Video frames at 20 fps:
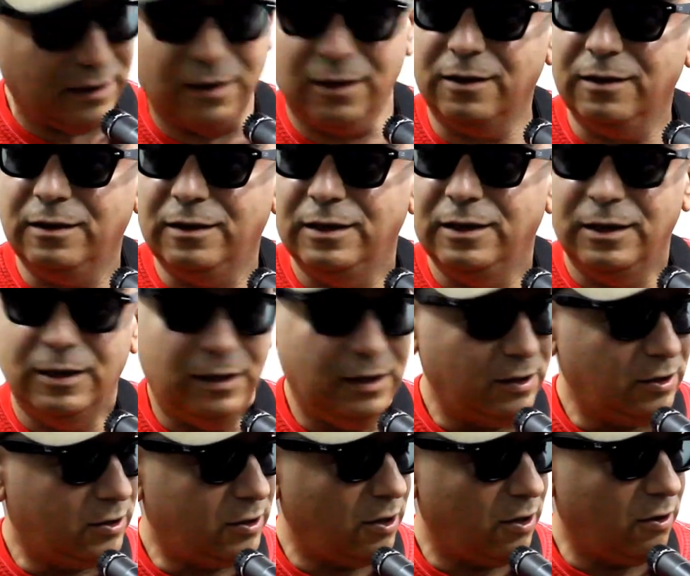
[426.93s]
you know.
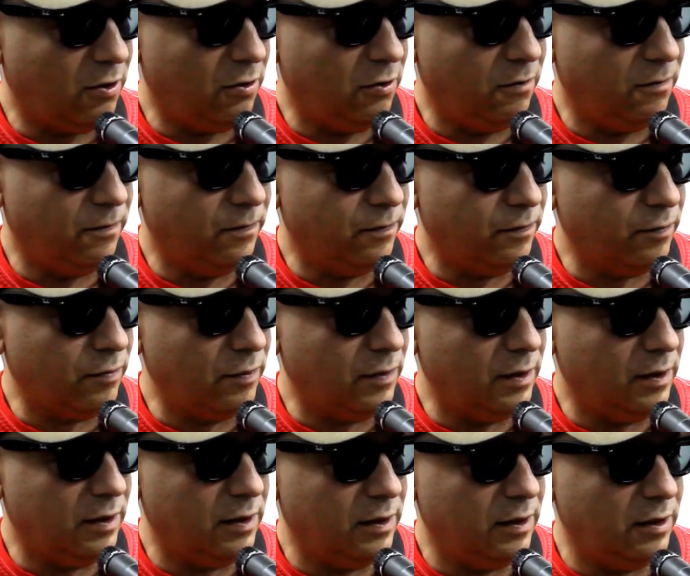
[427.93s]
So
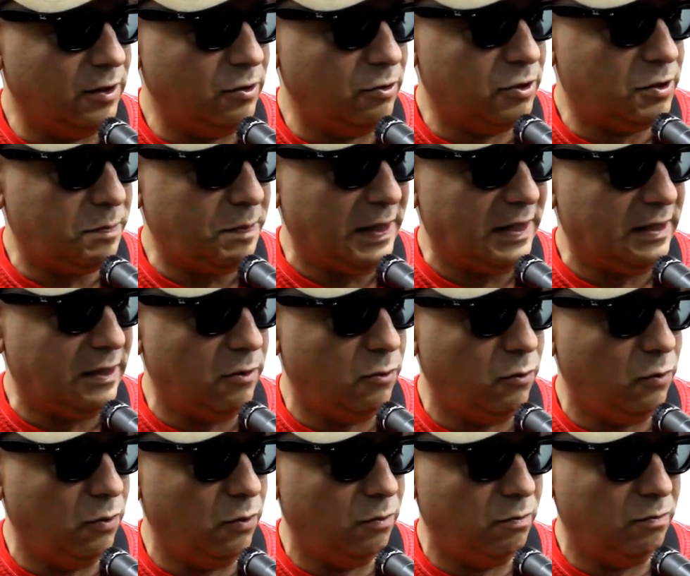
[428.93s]
you spend
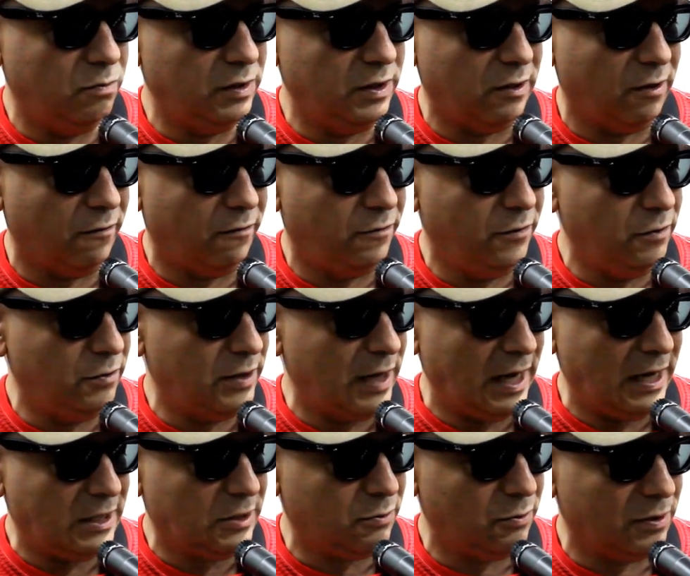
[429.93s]
a few
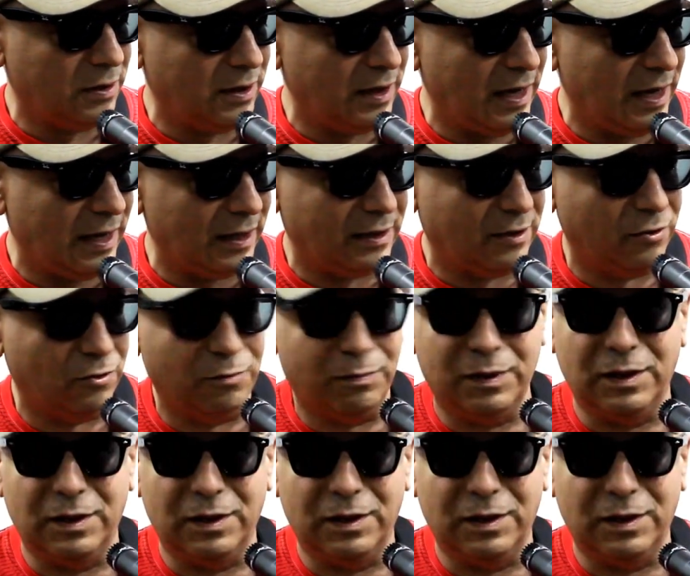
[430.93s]
days with that, you'll